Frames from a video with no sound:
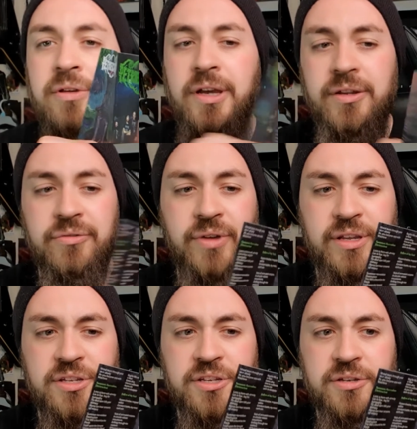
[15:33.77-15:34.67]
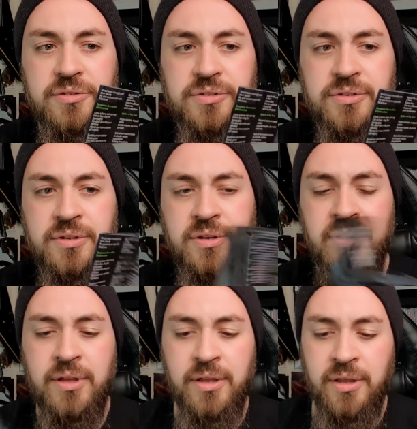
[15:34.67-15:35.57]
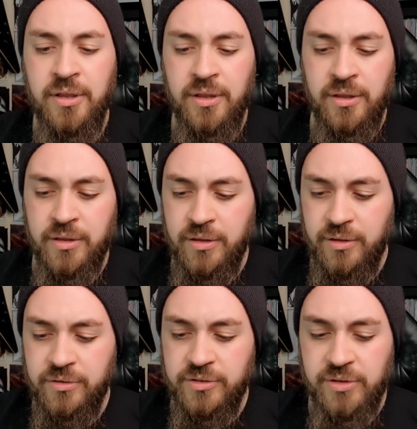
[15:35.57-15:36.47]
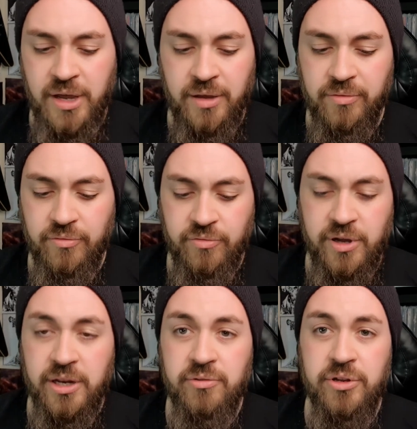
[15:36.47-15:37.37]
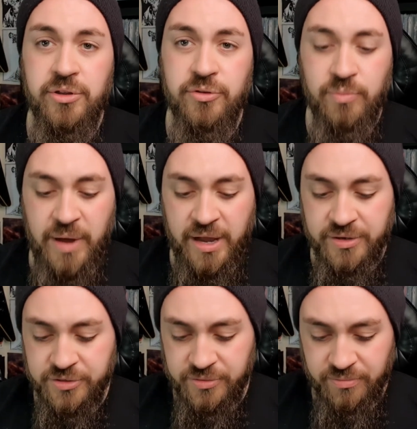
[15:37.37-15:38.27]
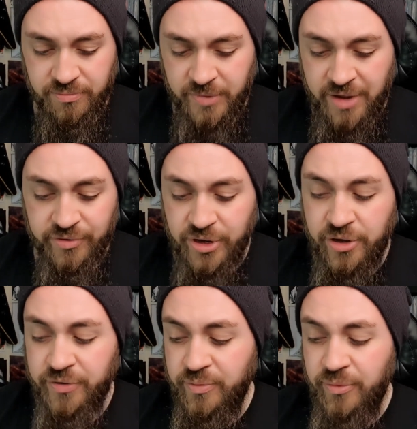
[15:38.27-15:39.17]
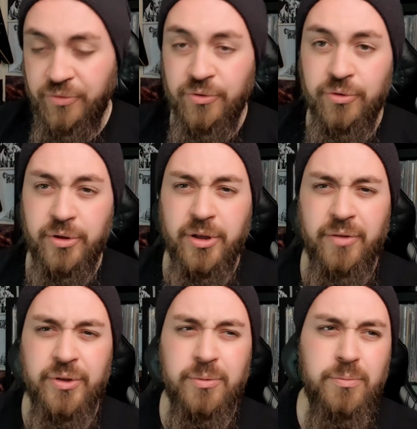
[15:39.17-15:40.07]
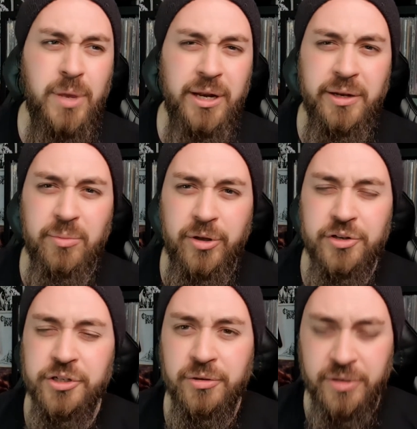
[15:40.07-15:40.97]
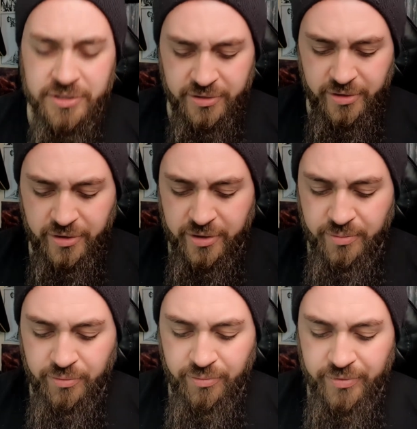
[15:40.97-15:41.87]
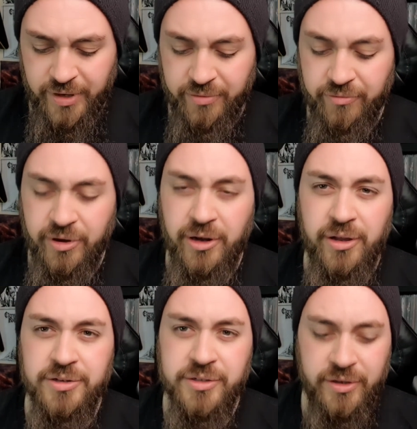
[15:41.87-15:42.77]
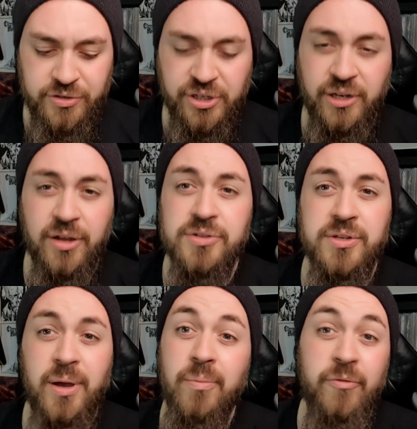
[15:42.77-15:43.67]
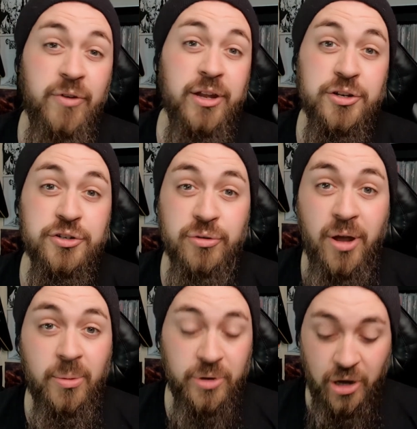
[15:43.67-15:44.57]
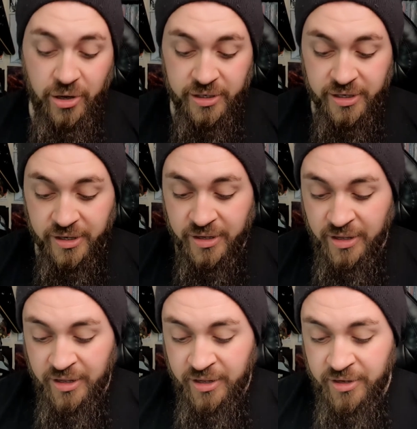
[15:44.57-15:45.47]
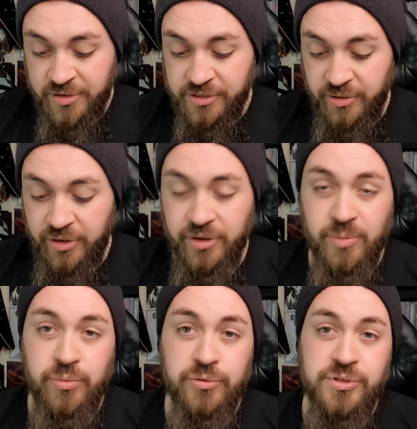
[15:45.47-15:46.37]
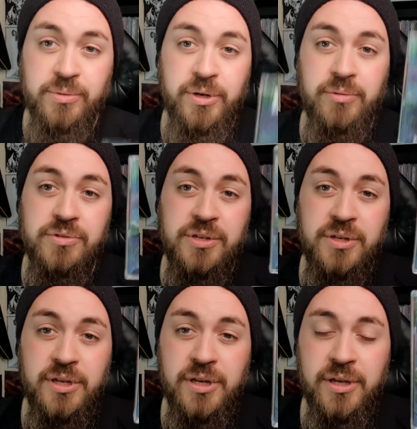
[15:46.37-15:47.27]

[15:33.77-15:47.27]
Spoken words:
and thank yous. So yeah, really, really cool band. Never heard of them before. I think Melanie might have shown this, and I kind of then realised that if she likes it, I'm fairly sure I'm going to like it. So I kind of bought it when I was in the